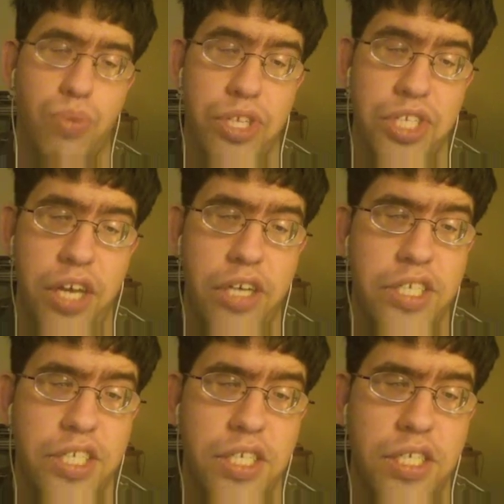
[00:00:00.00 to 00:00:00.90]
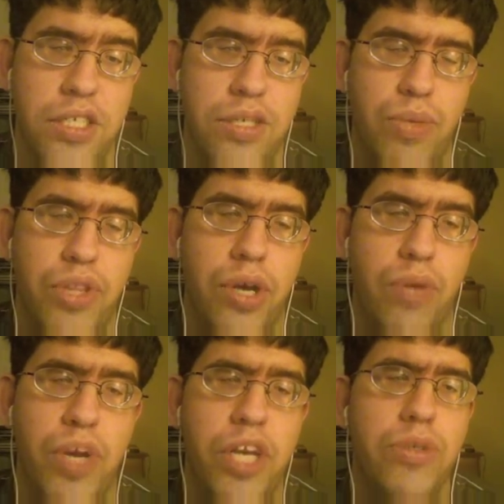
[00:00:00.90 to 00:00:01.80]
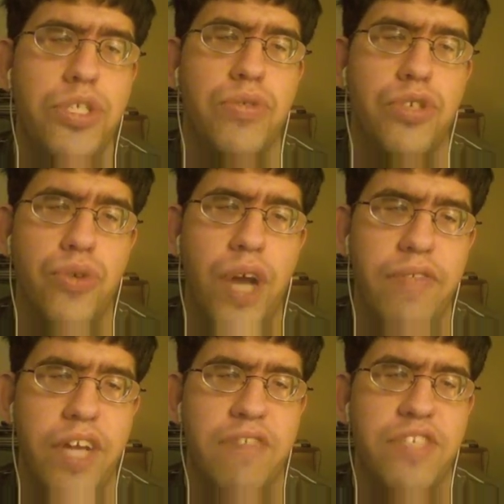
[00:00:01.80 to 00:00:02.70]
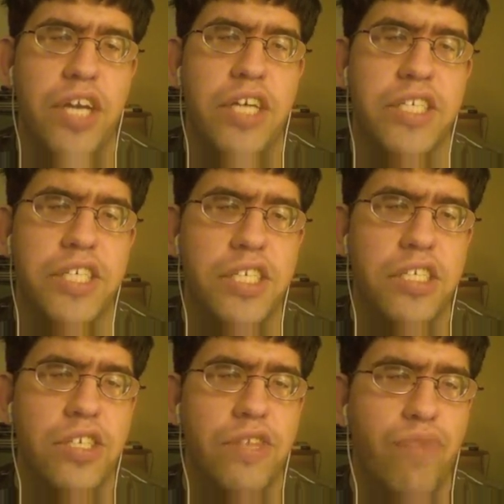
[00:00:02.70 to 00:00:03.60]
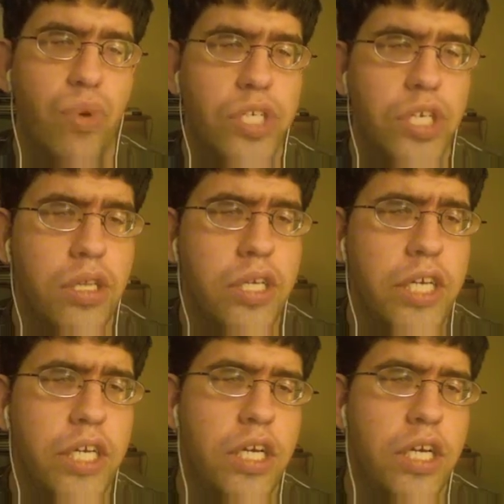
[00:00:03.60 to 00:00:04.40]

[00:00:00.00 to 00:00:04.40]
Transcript: With sighted assistance, with uh, Windows, you do have to have sighted assistance, unfortunately.